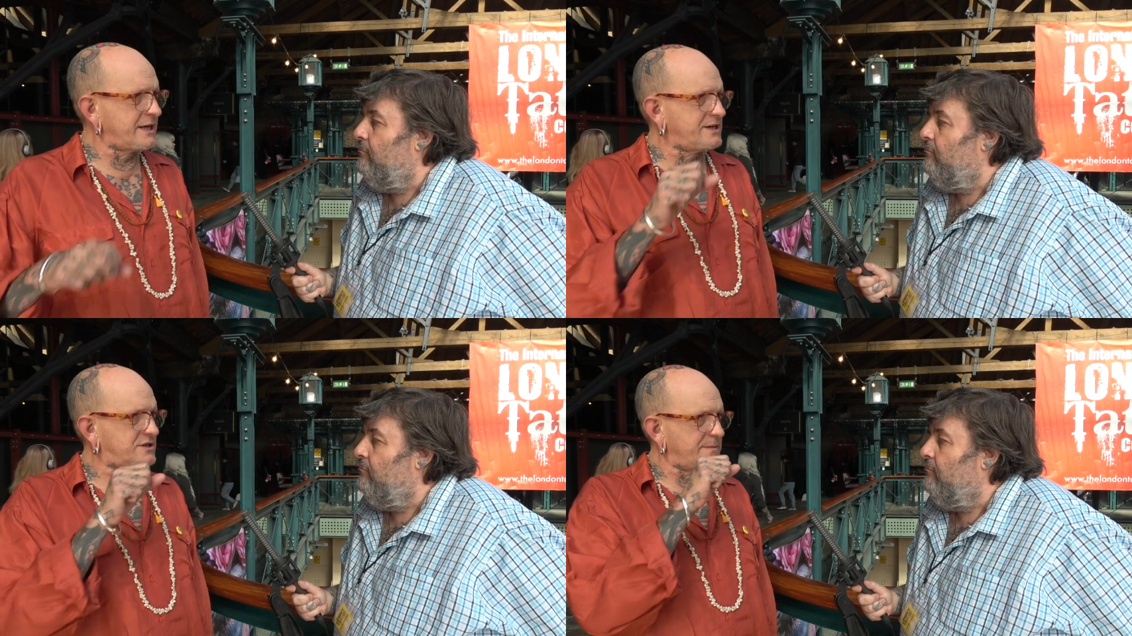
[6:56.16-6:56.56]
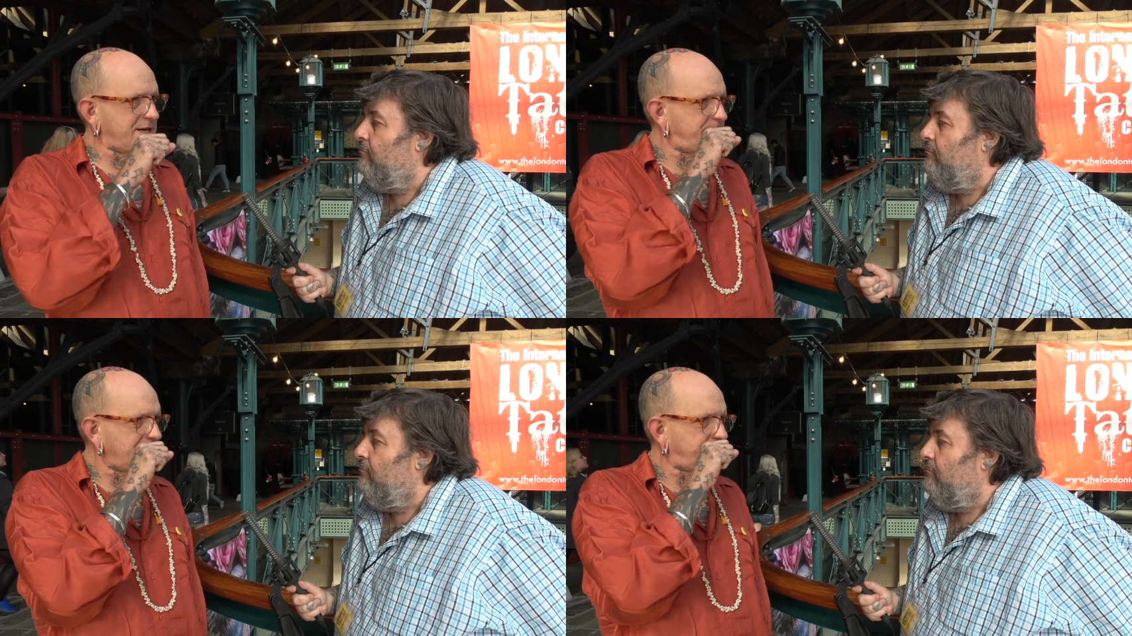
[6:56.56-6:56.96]
Speaker 1: keen to
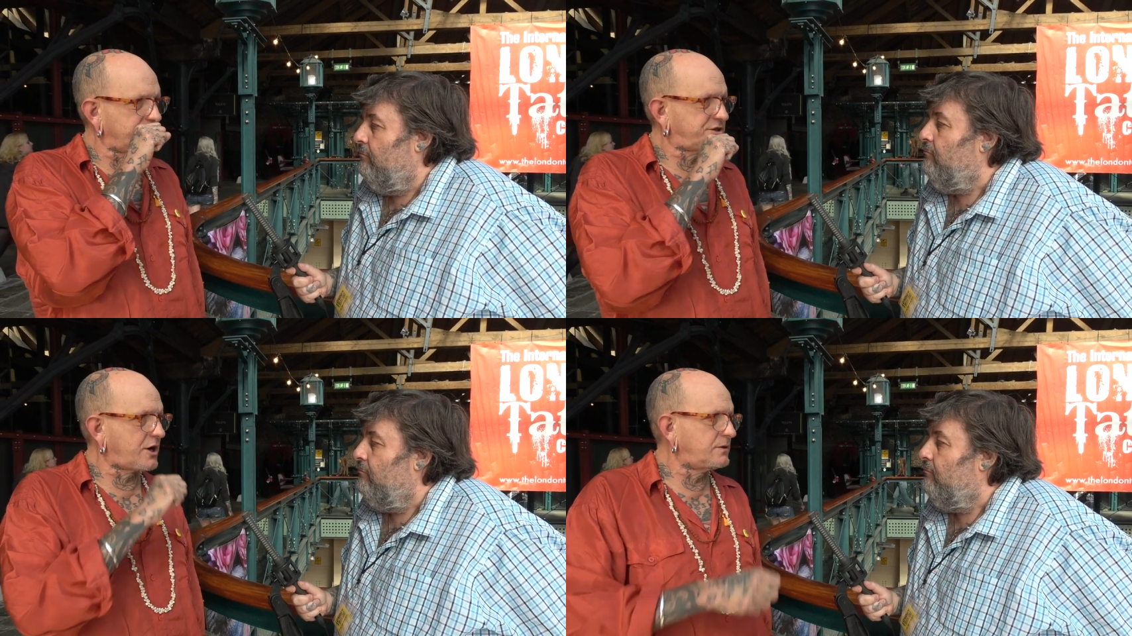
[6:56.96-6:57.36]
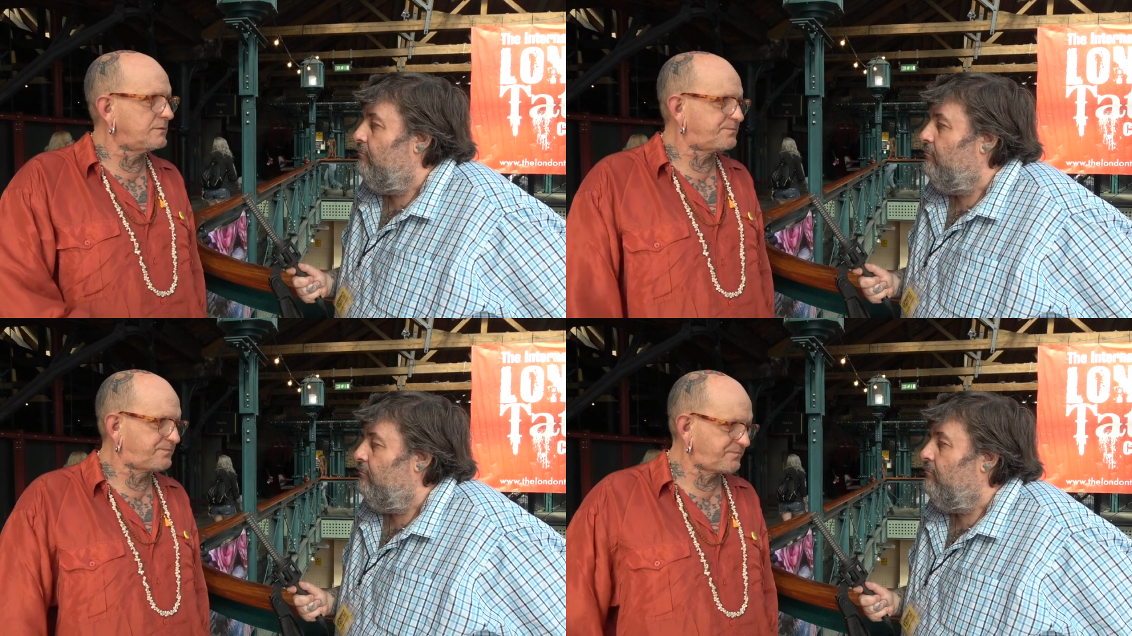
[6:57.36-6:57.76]
meet people. So
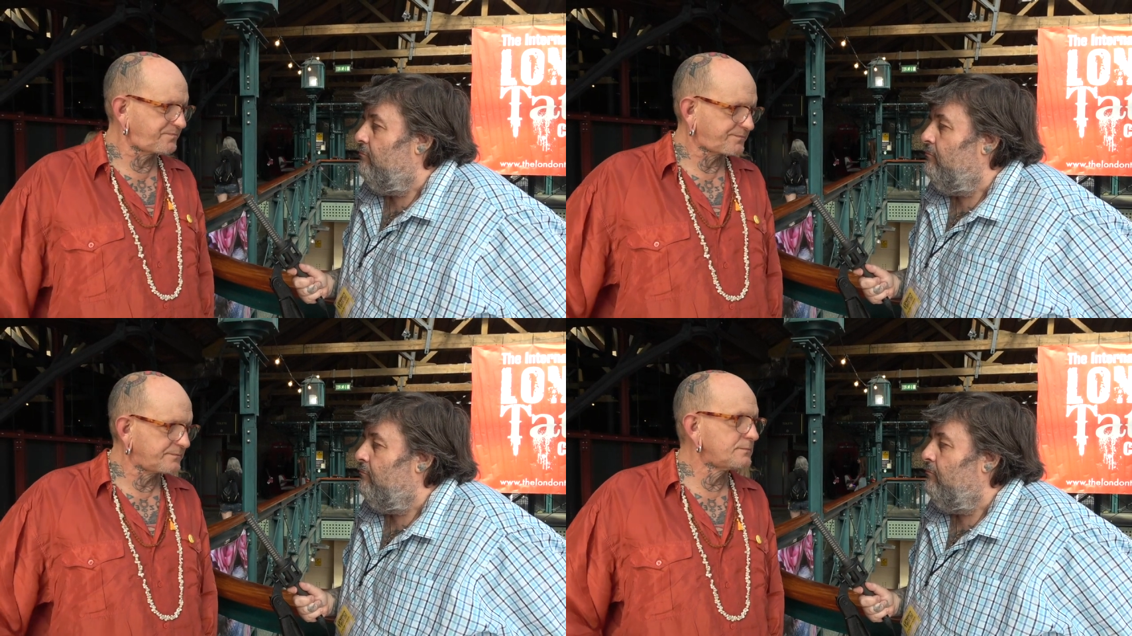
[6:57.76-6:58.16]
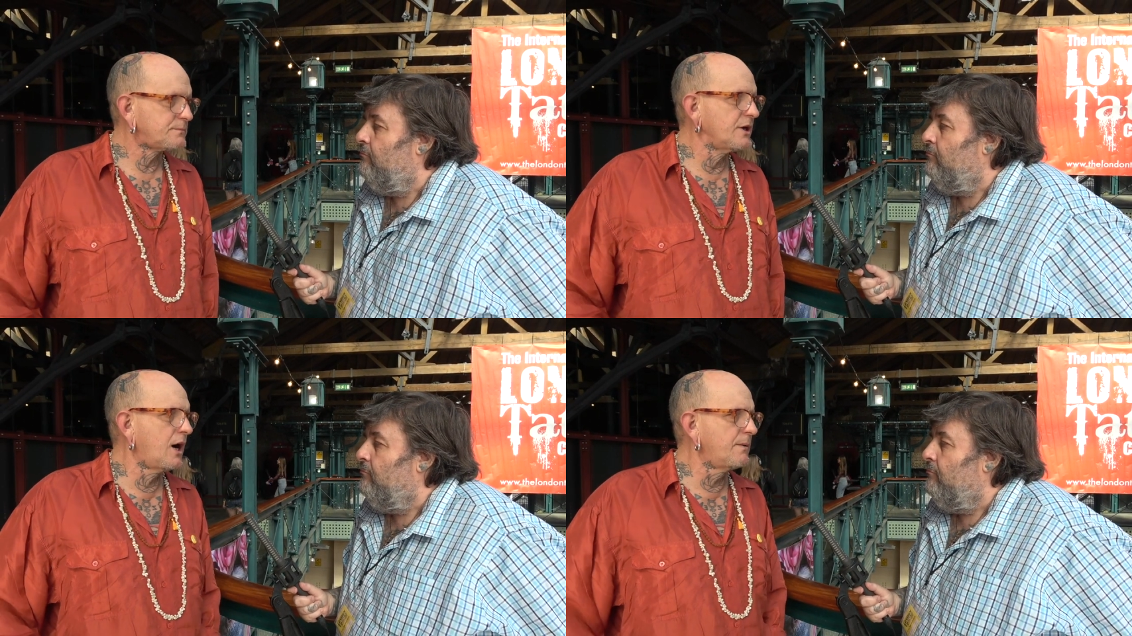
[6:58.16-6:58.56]

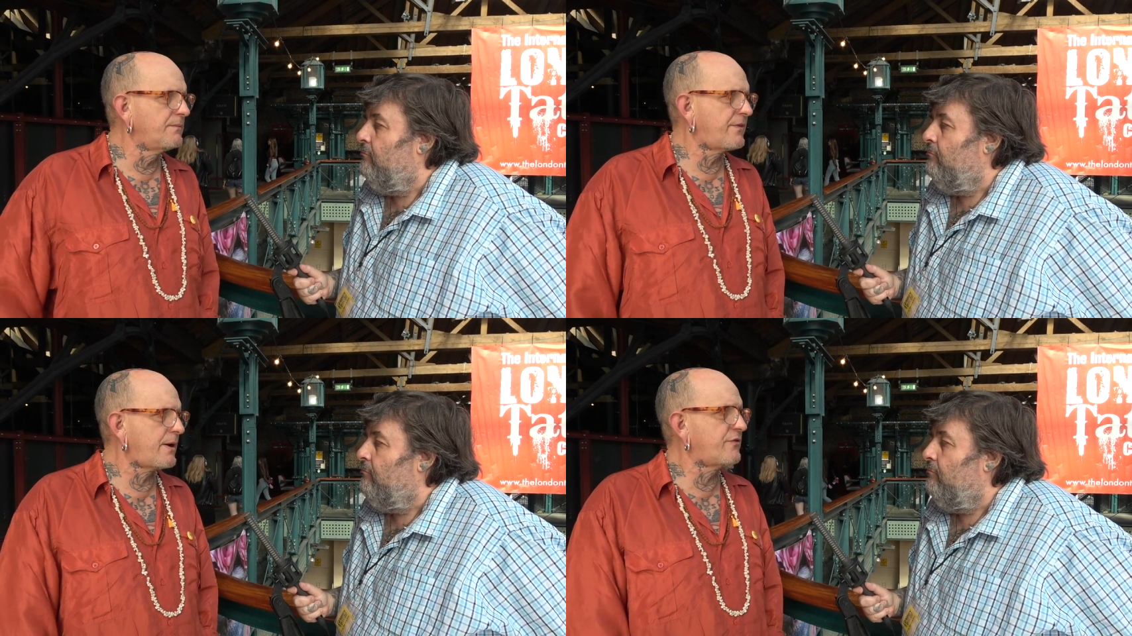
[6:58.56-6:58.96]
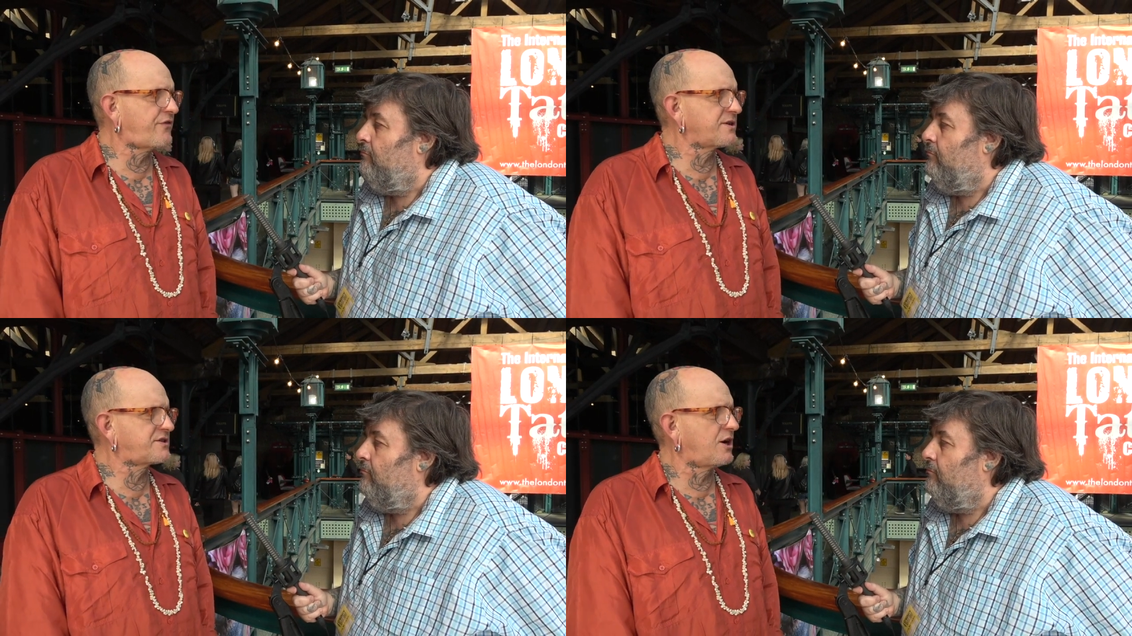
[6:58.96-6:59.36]
um, they were
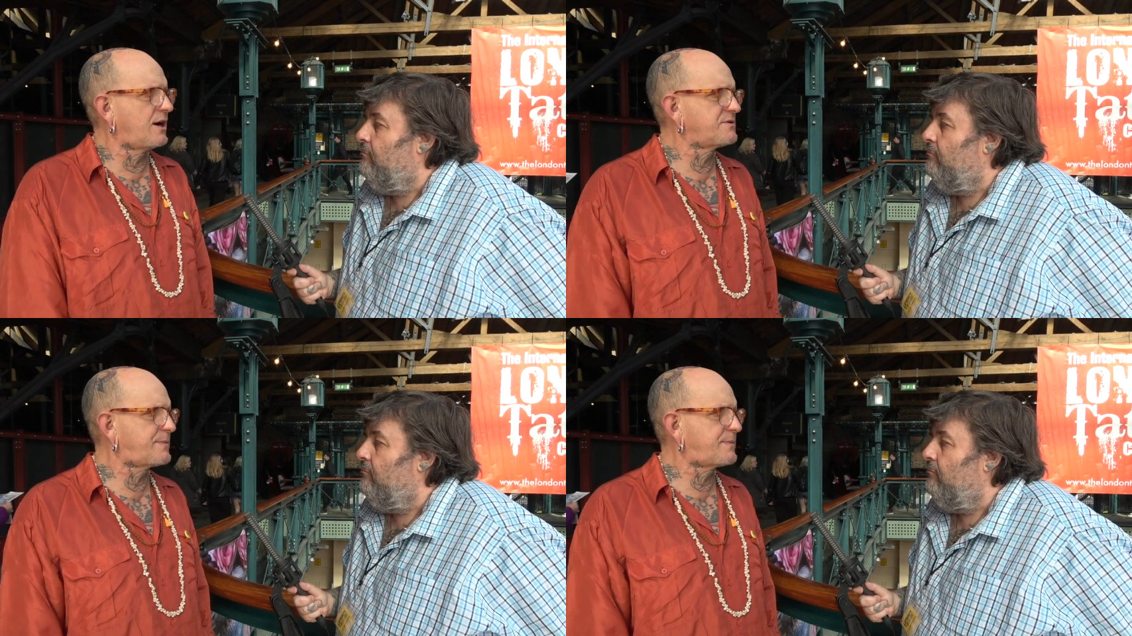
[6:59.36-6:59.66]
fun times.